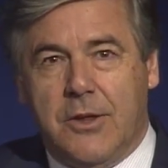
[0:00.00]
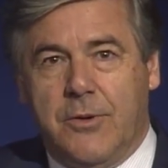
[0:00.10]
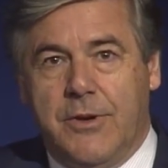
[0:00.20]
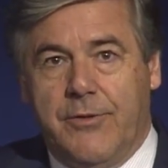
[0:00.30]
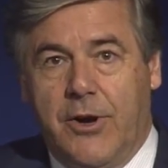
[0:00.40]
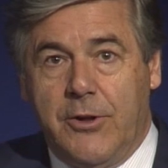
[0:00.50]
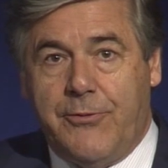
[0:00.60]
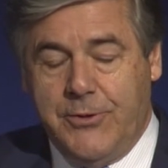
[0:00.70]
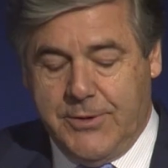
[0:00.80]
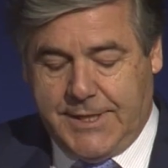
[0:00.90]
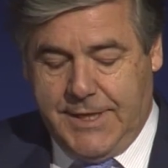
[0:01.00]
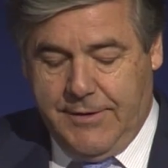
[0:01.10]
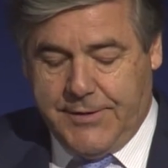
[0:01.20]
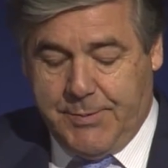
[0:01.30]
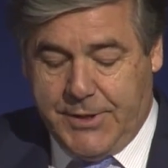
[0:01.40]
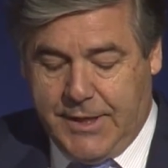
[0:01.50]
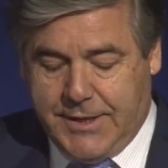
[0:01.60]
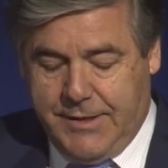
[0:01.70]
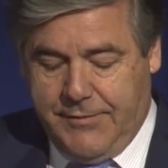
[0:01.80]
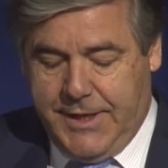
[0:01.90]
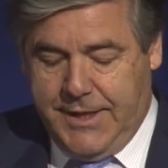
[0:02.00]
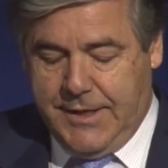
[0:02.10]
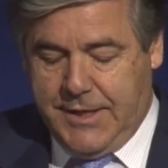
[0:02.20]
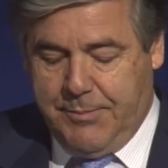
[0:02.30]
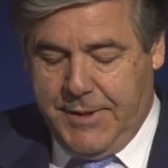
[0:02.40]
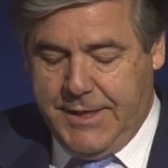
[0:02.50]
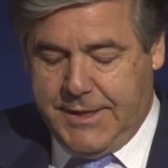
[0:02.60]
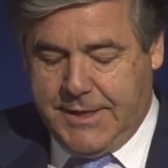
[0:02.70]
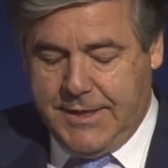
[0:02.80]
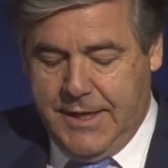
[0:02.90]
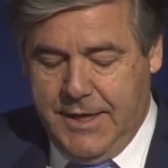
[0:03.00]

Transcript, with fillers: to involve yourselves productively in the debates,